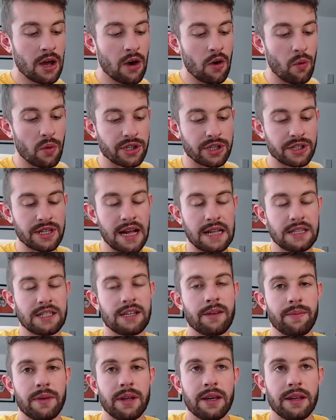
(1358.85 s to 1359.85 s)
which is not
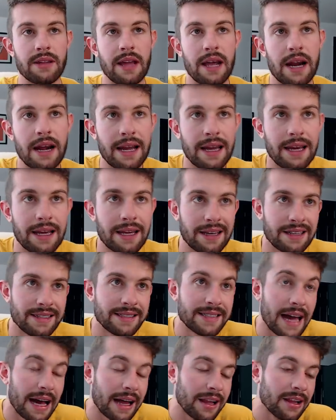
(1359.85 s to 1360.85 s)
something that I
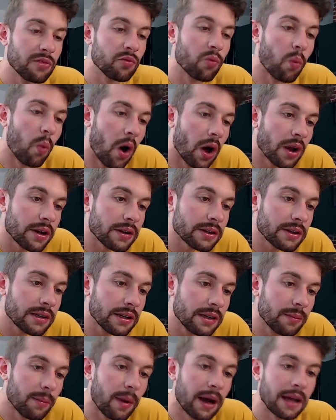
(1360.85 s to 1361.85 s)
exactly want
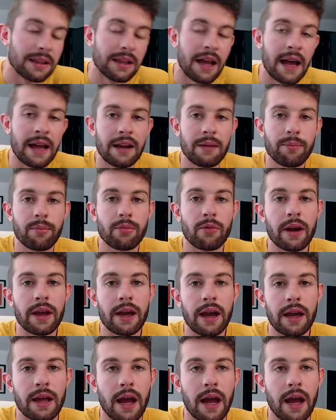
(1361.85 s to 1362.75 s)
in my lineup, right?